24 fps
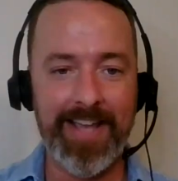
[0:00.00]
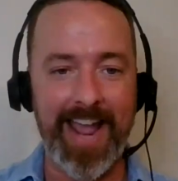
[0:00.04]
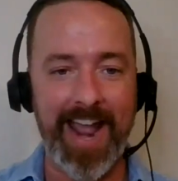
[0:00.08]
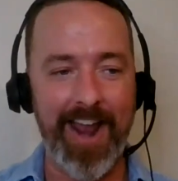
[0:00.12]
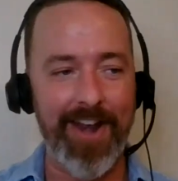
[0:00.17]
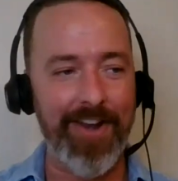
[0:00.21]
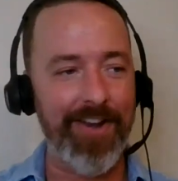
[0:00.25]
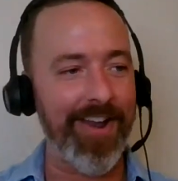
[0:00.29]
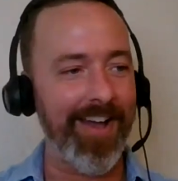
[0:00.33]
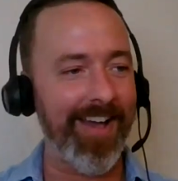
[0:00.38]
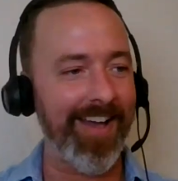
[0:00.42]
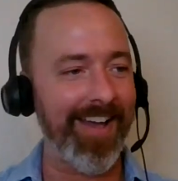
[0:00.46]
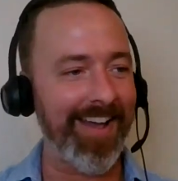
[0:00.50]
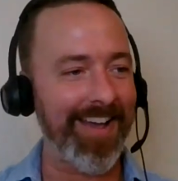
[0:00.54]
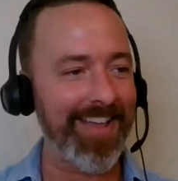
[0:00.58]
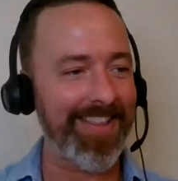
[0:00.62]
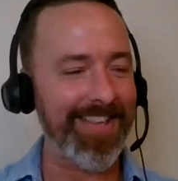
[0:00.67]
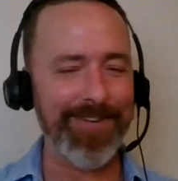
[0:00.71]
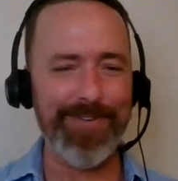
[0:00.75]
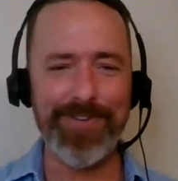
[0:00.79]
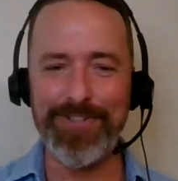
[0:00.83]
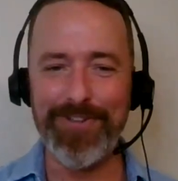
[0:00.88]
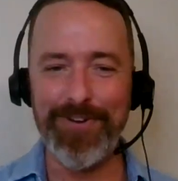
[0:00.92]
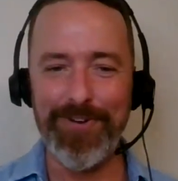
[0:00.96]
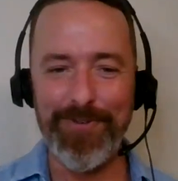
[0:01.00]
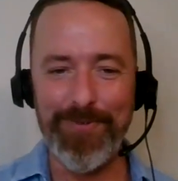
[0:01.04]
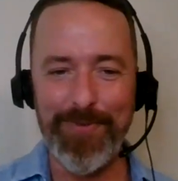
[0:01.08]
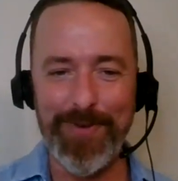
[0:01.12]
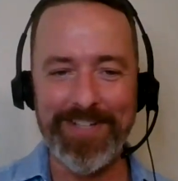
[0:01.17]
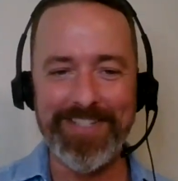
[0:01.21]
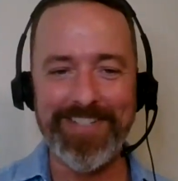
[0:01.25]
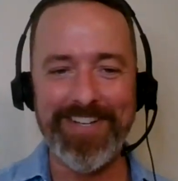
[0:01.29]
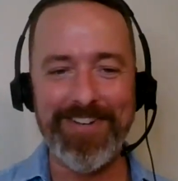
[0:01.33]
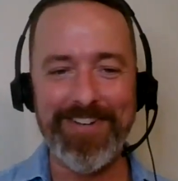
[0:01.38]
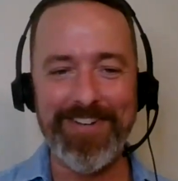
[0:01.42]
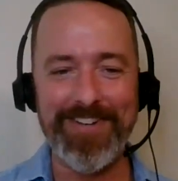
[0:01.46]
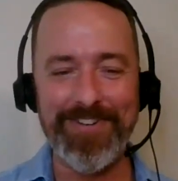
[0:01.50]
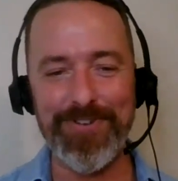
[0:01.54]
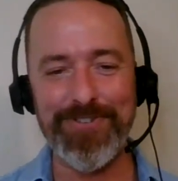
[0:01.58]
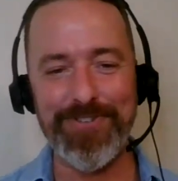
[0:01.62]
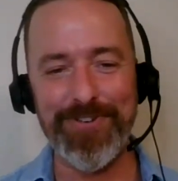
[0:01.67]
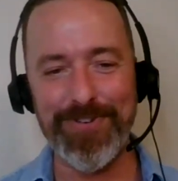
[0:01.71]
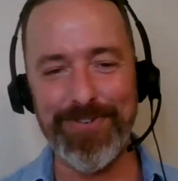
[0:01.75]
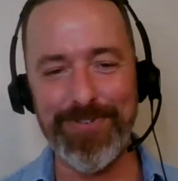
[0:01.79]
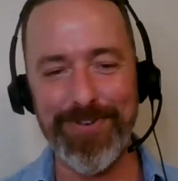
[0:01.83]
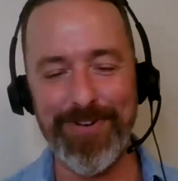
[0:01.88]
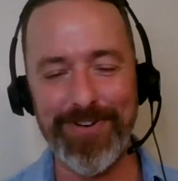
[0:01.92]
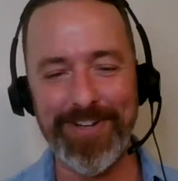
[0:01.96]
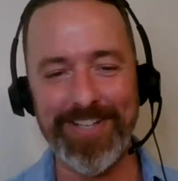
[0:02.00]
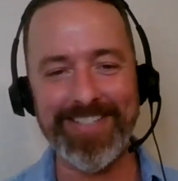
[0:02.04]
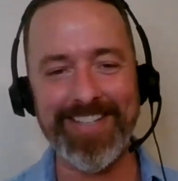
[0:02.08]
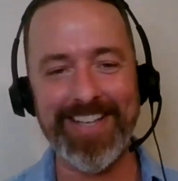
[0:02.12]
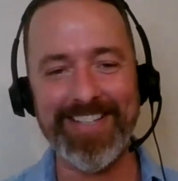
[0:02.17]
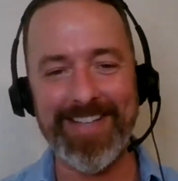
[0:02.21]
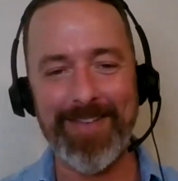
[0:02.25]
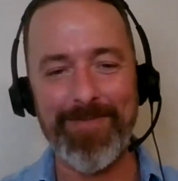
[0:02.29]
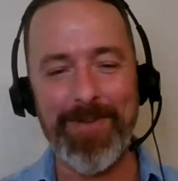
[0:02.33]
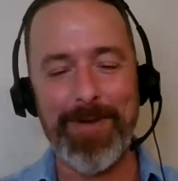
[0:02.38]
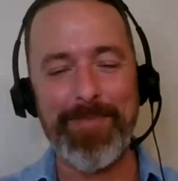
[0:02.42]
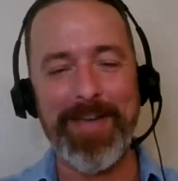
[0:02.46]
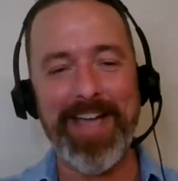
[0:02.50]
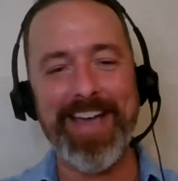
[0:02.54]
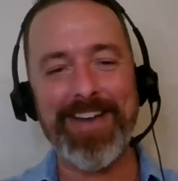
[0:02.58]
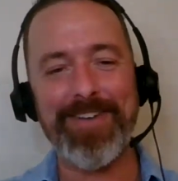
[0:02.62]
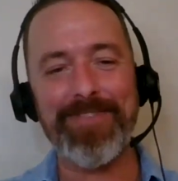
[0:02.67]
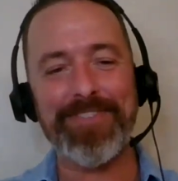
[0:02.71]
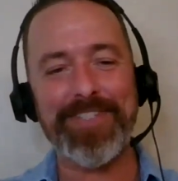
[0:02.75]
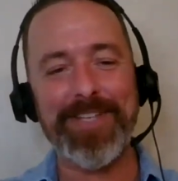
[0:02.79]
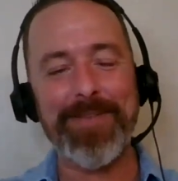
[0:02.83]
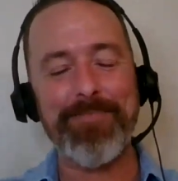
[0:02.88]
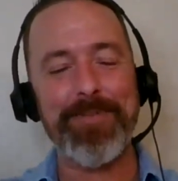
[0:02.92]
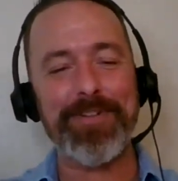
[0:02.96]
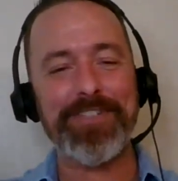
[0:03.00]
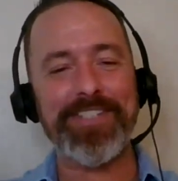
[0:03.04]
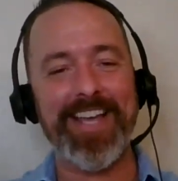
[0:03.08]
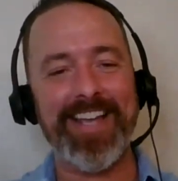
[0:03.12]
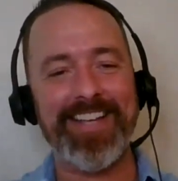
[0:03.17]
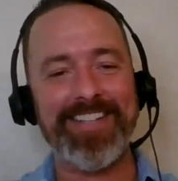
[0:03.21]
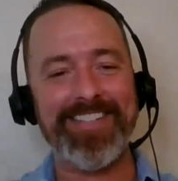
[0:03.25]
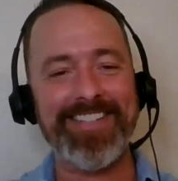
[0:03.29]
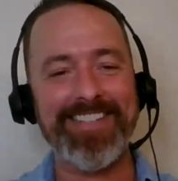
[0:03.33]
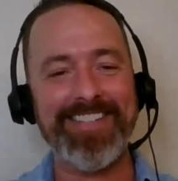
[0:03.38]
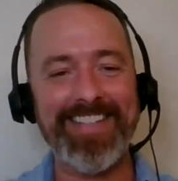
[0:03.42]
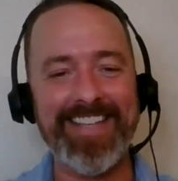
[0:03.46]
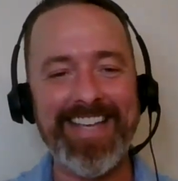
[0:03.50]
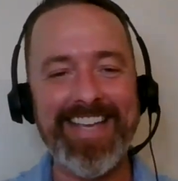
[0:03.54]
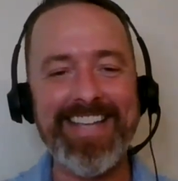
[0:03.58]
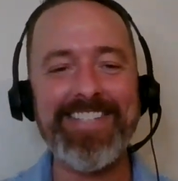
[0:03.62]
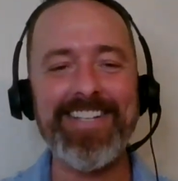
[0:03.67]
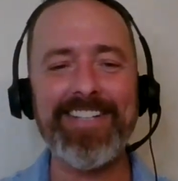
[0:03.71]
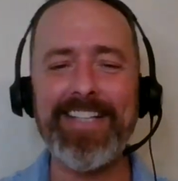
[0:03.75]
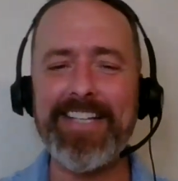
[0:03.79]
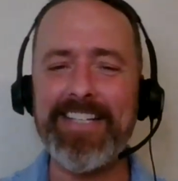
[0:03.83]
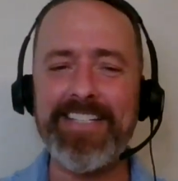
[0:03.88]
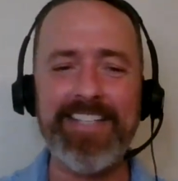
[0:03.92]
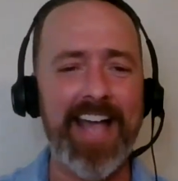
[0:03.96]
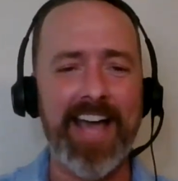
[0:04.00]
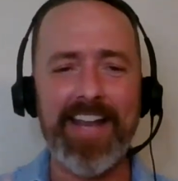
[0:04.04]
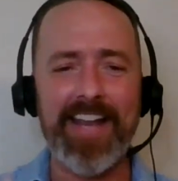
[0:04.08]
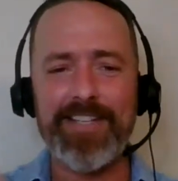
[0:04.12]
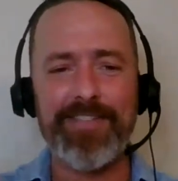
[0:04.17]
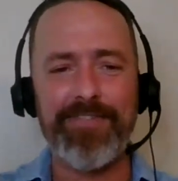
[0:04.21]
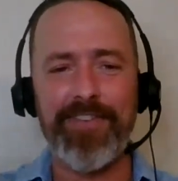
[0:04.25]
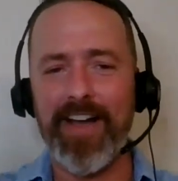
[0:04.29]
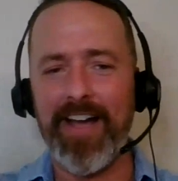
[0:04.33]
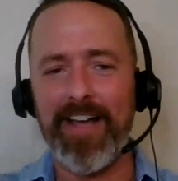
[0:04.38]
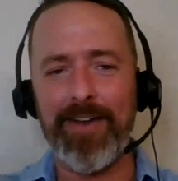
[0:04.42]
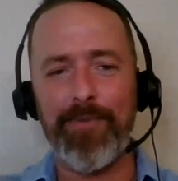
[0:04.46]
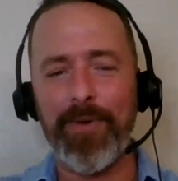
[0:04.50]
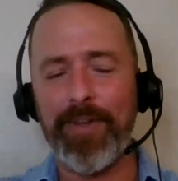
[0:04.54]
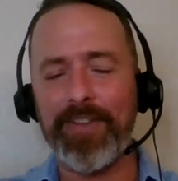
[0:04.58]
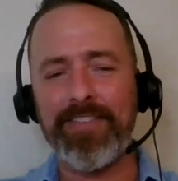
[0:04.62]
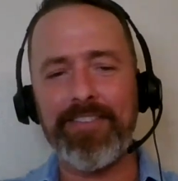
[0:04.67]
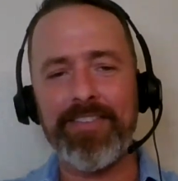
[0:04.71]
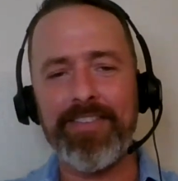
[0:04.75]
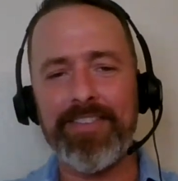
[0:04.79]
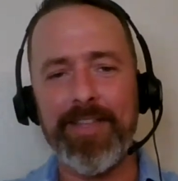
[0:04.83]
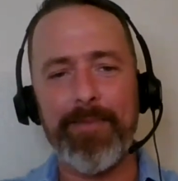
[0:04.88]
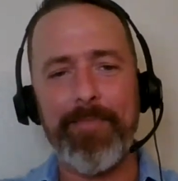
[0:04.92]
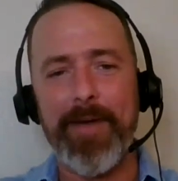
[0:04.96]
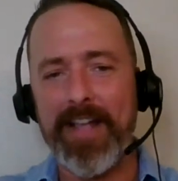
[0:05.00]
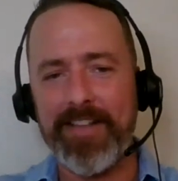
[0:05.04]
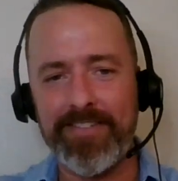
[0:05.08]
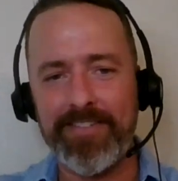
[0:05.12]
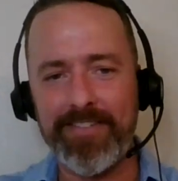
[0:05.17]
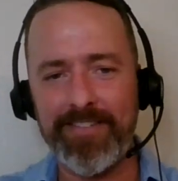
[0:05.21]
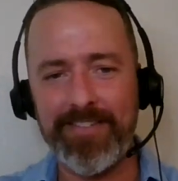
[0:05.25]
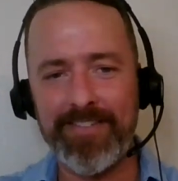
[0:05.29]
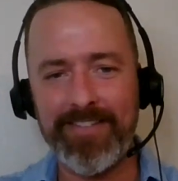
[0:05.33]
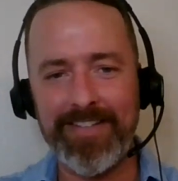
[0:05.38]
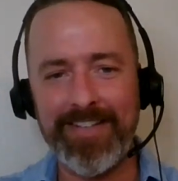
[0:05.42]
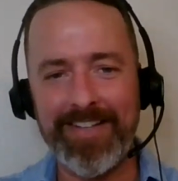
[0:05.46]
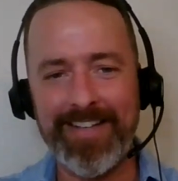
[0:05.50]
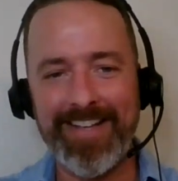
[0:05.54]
And I think it was an old Winston Churchill quote. He says, "I'm a man of simple tastes, easily satisfied with the best."